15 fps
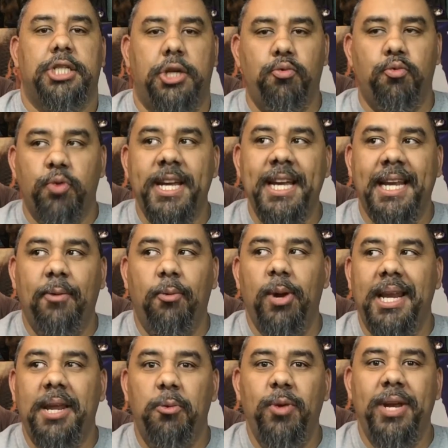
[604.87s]
She really,
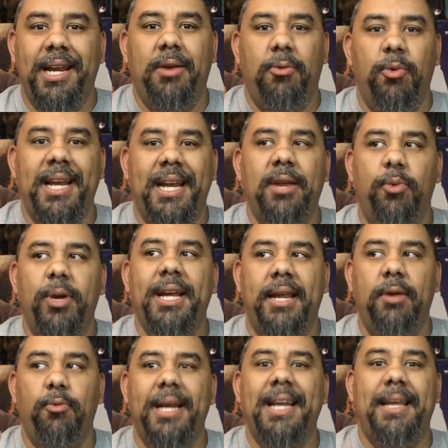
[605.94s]
really, really, really,
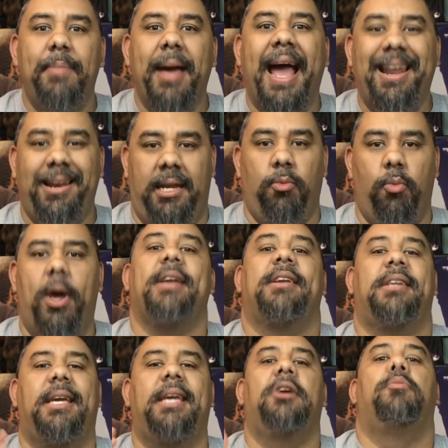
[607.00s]
really, really badly
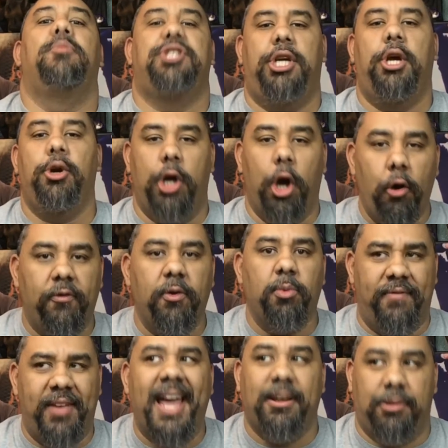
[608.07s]
wanted to kill Michelle Yeoh for
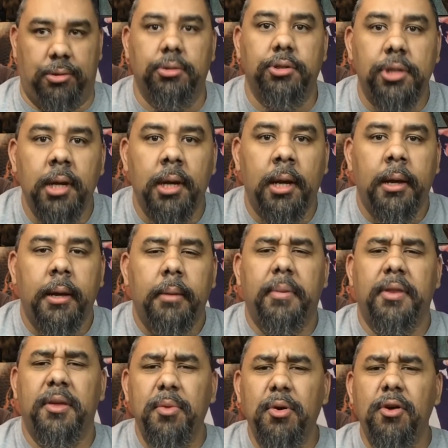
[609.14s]
revenge.
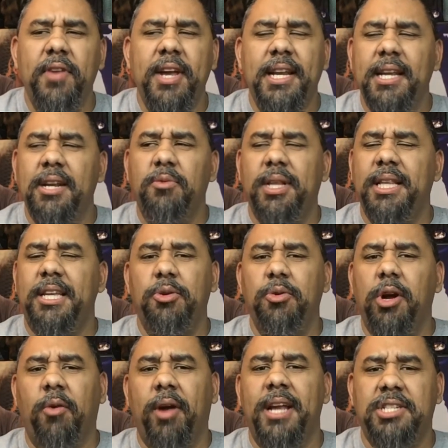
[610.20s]
But the movie didn't really
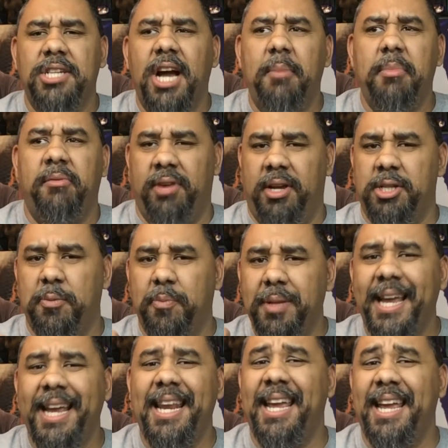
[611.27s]
do a great job of
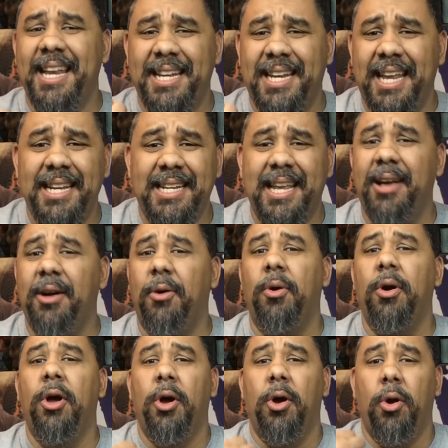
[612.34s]
explaining in
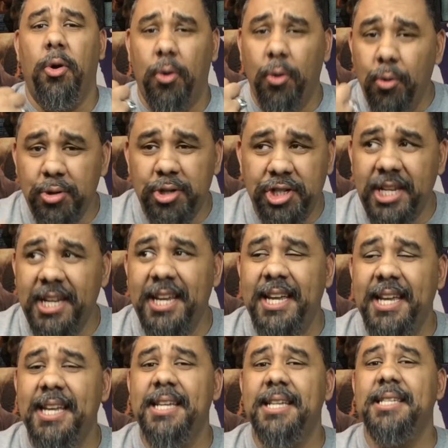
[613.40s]
detail who
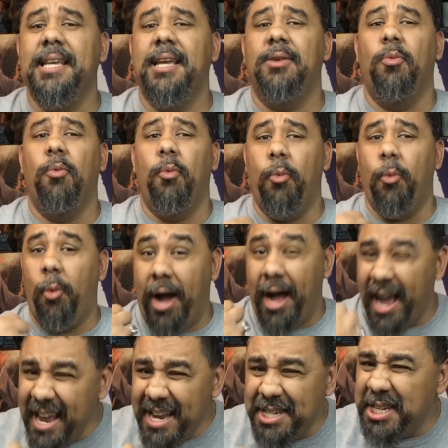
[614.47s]
she is and
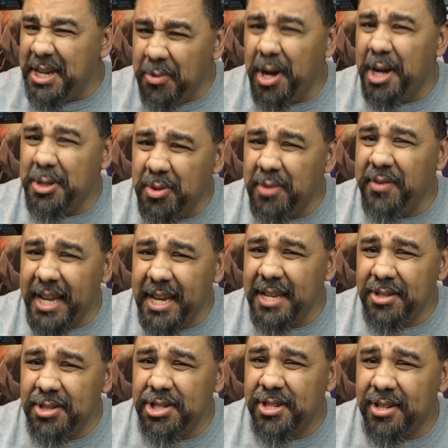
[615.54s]
why she wants
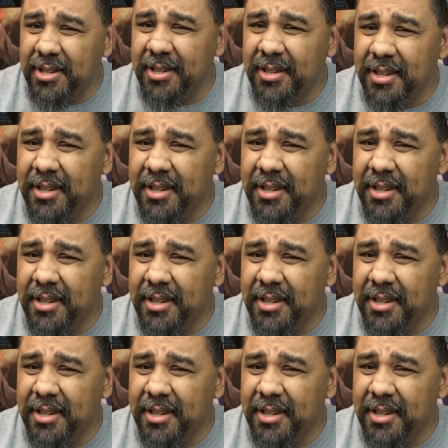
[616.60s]
revenge.